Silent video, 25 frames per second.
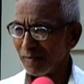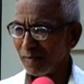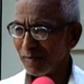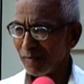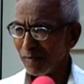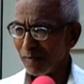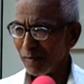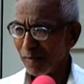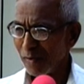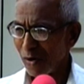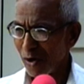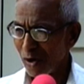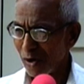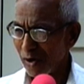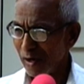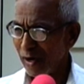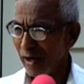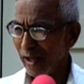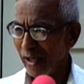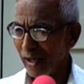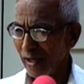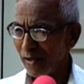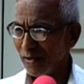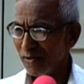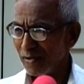
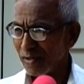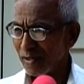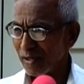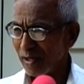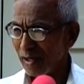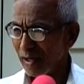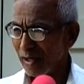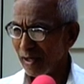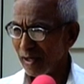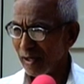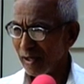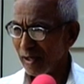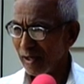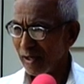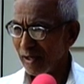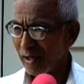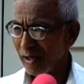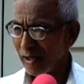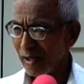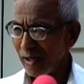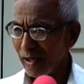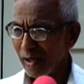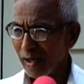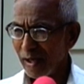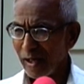Bondage
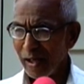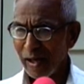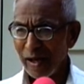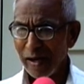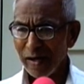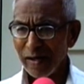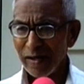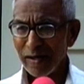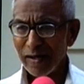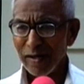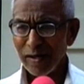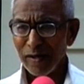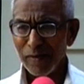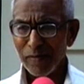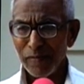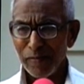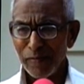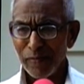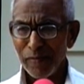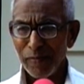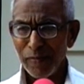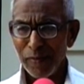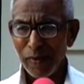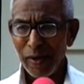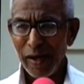and
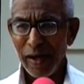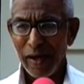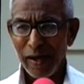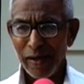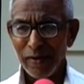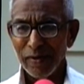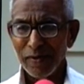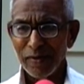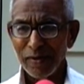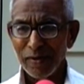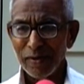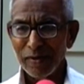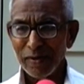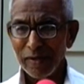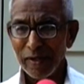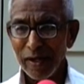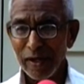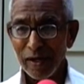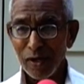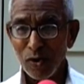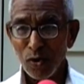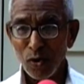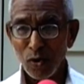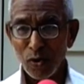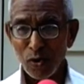pain, they
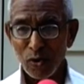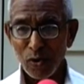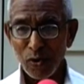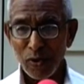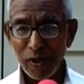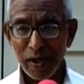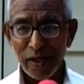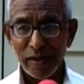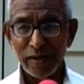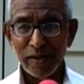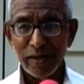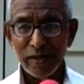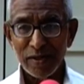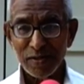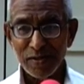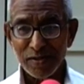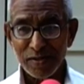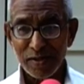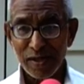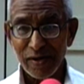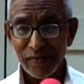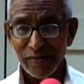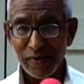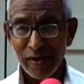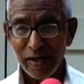go together.
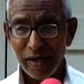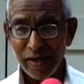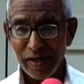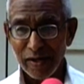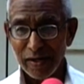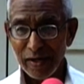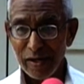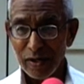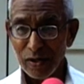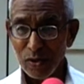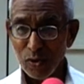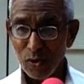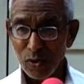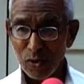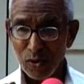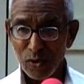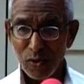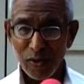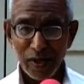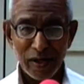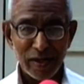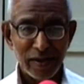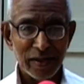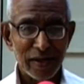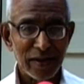Suffering go
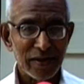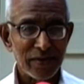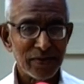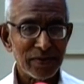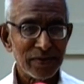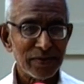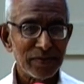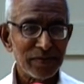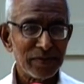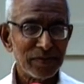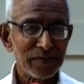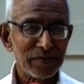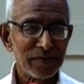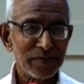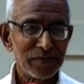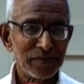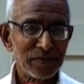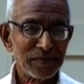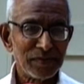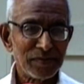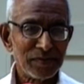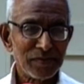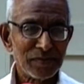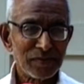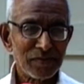together.
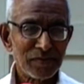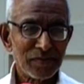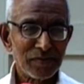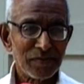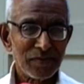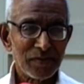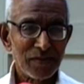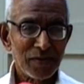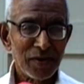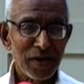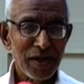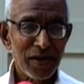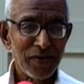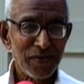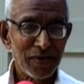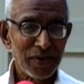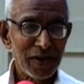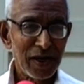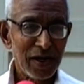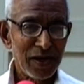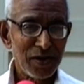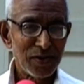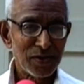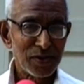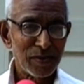If
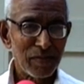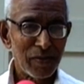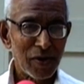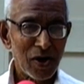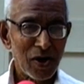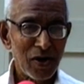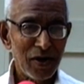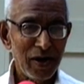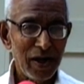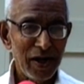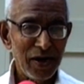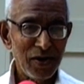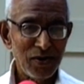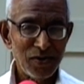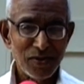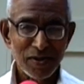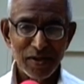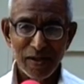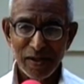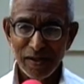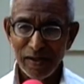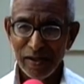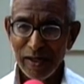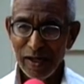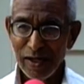there is bondage,
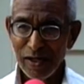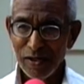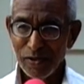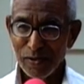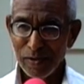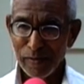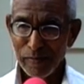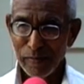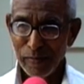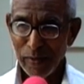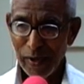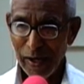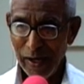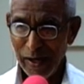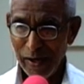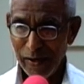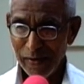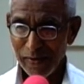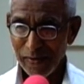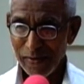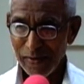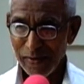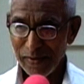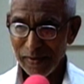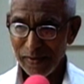there is
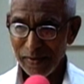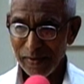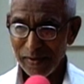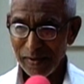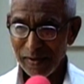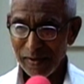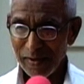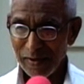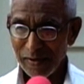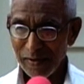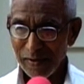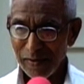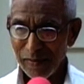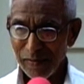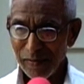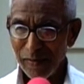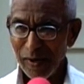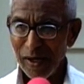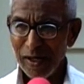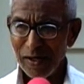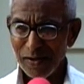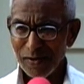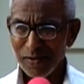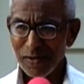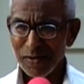pain.
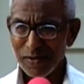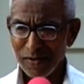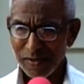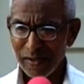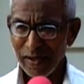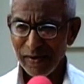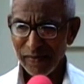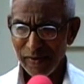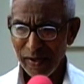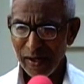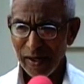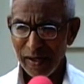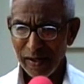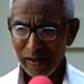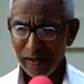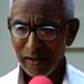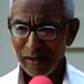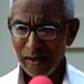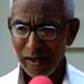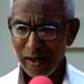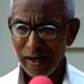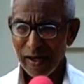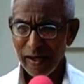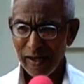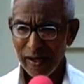Means suffering.
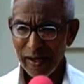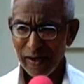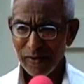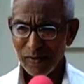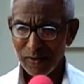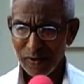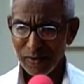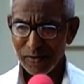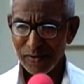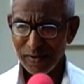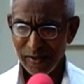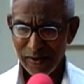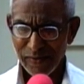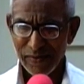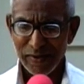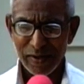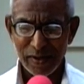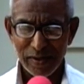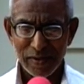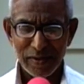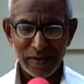I have to suffer.